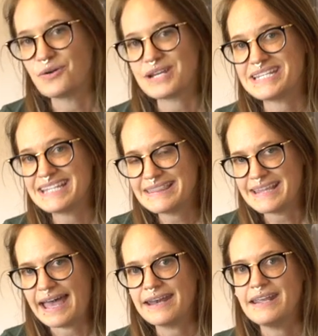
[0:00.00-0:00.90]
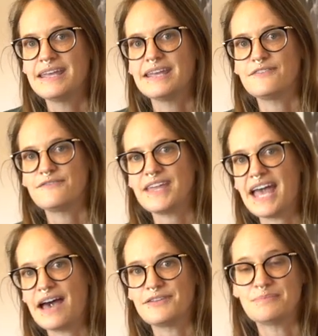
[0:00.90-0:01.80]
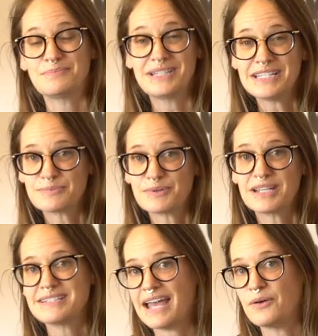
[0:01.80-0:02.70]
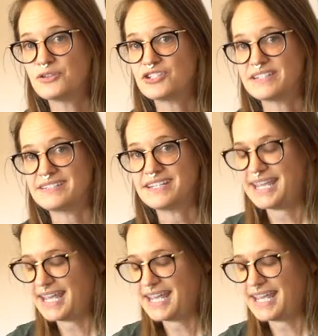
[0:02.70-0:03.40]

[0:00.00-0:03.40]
already done that. If they haven't, please bring a towel just in